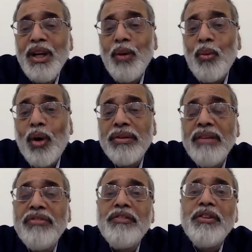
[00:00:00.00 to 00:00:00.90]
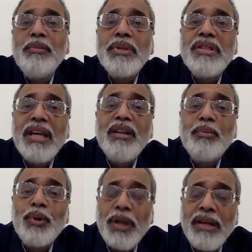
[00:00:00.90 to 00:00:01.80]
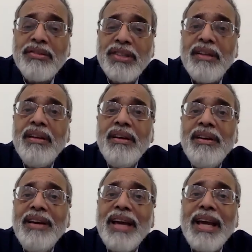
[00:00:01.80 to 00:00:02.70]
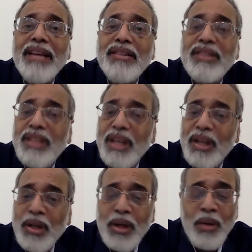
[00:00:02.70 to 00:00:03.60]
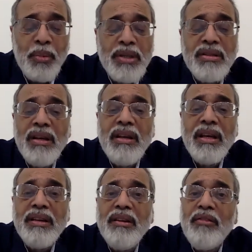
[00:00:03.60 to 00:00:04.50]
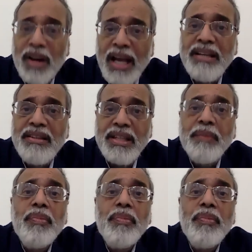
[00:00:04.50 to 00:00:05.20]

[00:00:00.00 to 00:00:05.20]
more than fifty percent protection against the Brazilian variety.